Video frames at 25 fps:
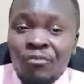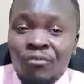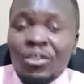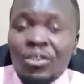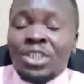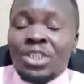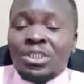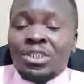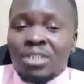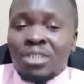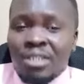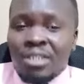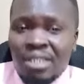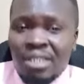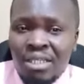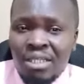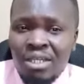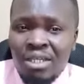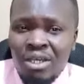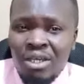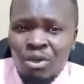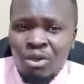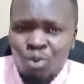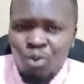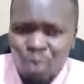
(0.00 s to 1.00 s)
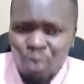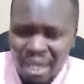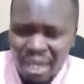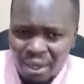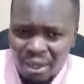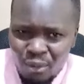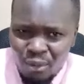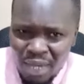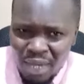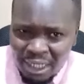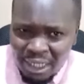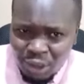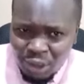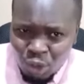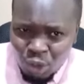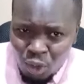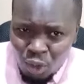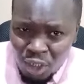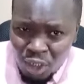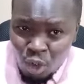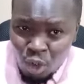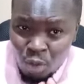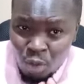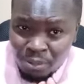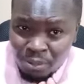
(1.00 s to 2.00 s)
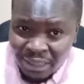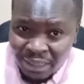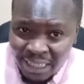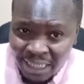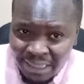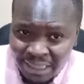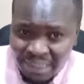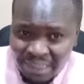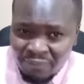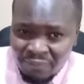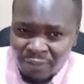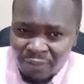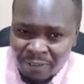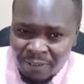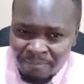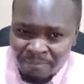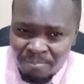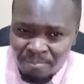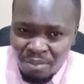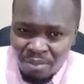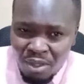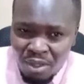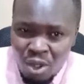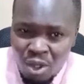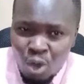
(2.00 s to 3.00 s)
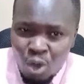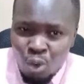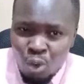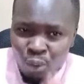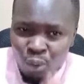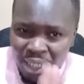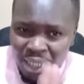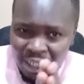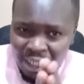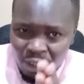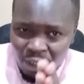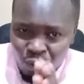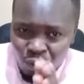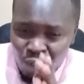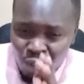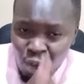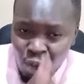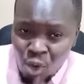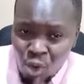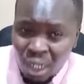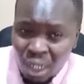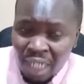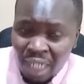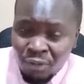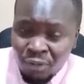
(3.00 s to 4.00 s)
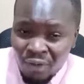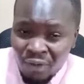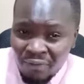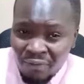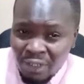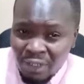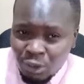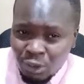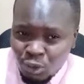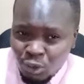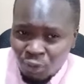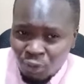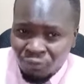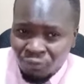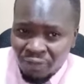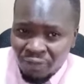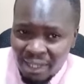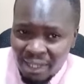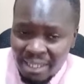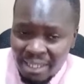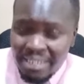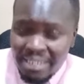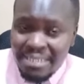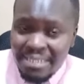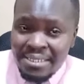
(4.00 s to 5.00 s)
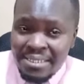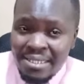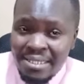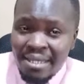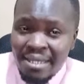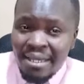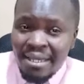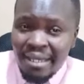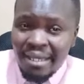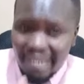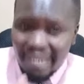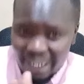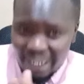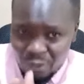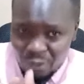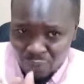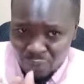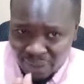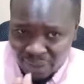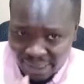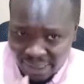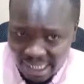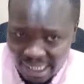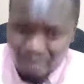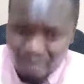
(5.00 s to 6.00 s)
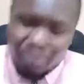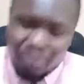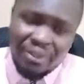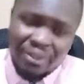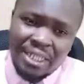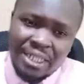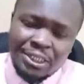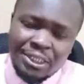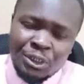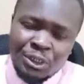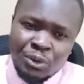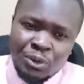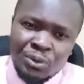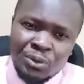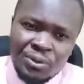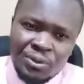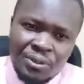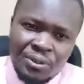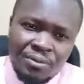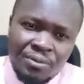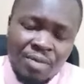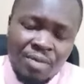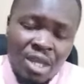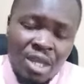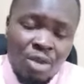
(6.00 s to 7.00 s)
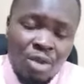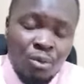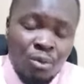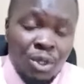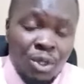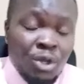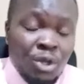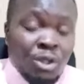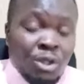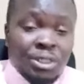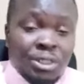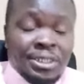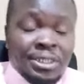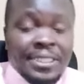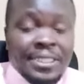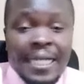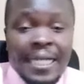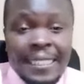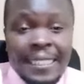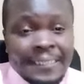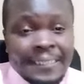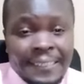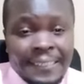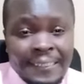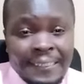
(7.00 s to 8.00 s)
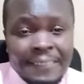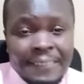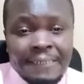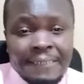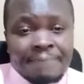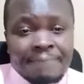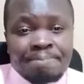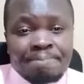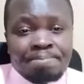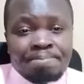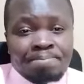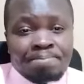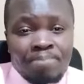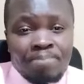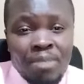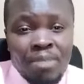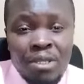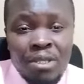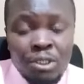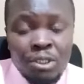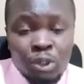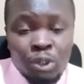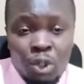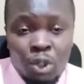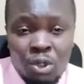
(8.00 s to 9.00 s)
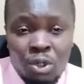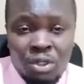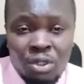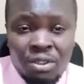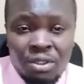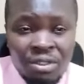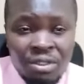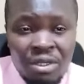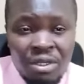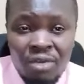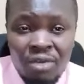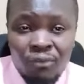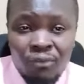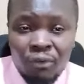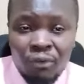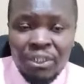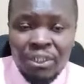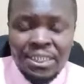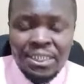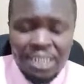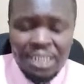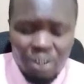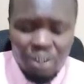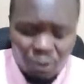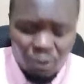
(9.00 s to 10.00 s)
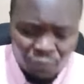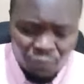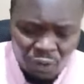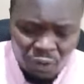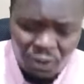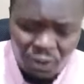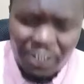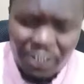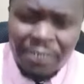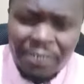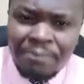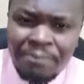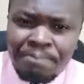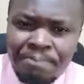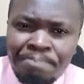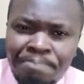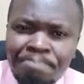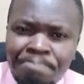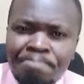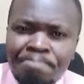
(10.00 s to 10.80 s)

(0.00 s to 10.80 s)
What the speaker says: we are talking objectively. We look at where the truth is and we stand with that truth. We don't just talk for the sake of talking.